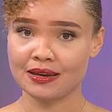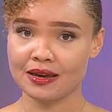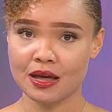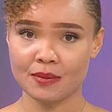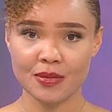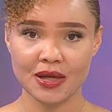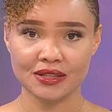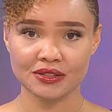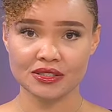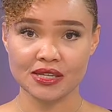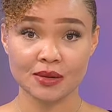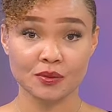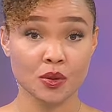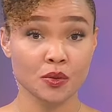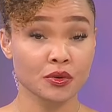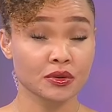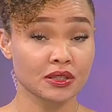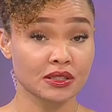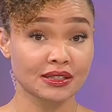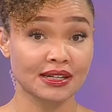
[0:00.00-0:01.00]
up outside. We were
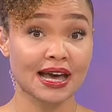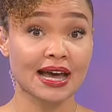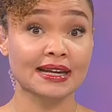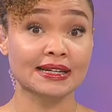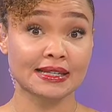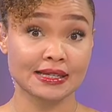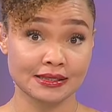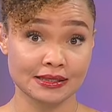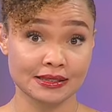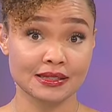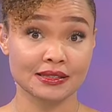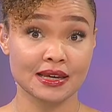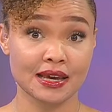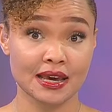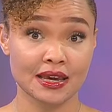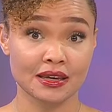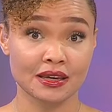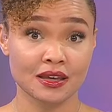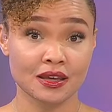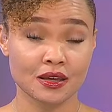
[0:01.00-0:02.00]
in the 90s today.